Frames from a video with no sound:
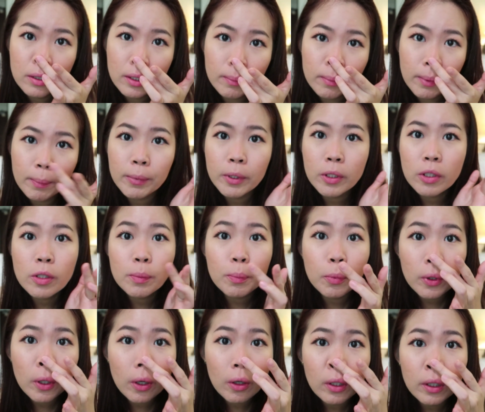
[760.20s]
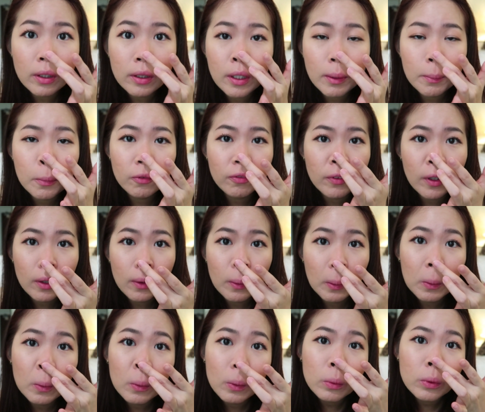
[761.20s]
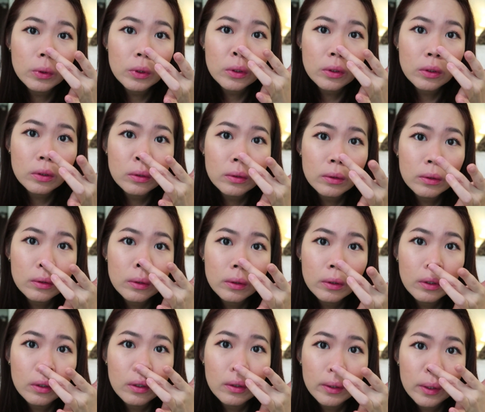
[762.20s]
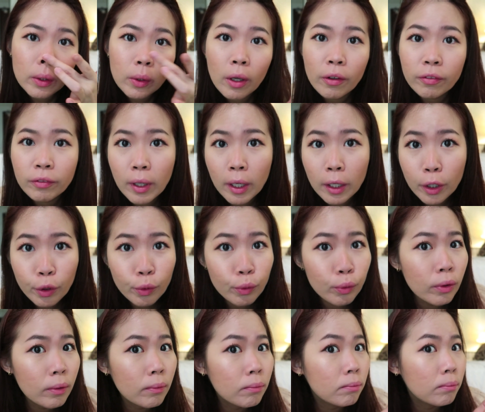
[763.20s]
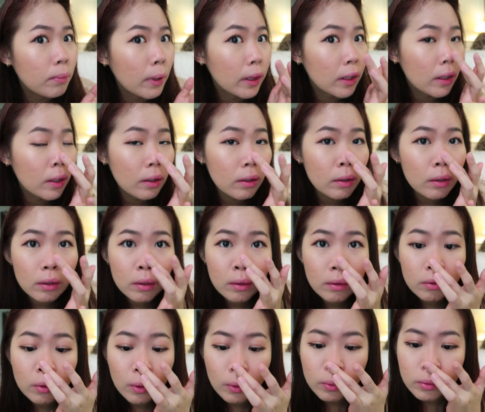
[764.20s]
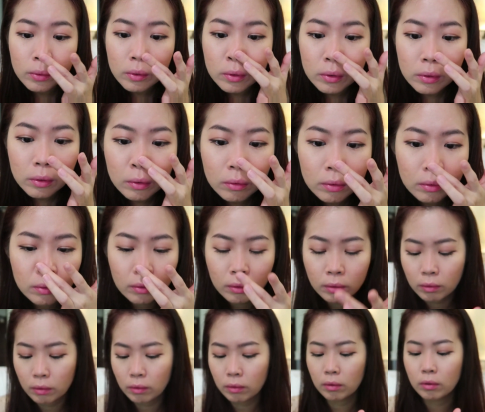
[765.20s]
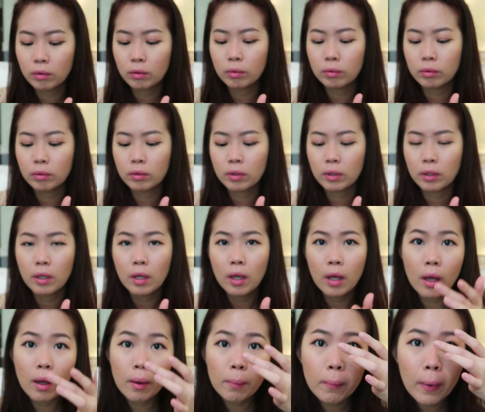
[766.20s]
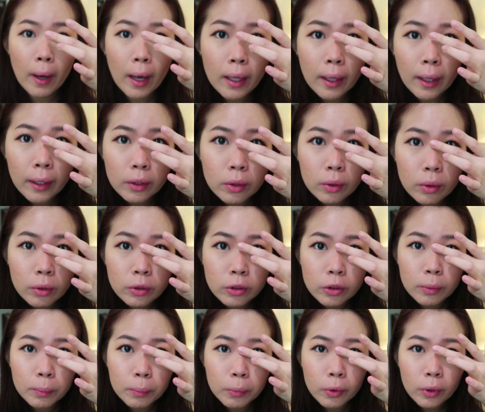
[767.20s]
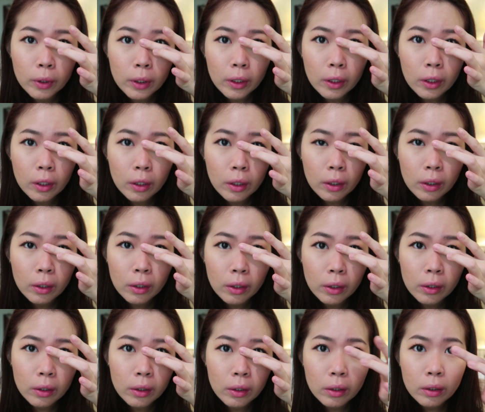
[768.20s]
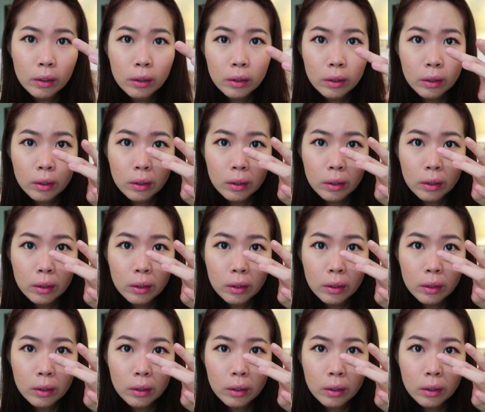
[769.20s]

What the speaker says: Some people just put it on the tip of their nose to have that cute button nose look, but I like to also put it here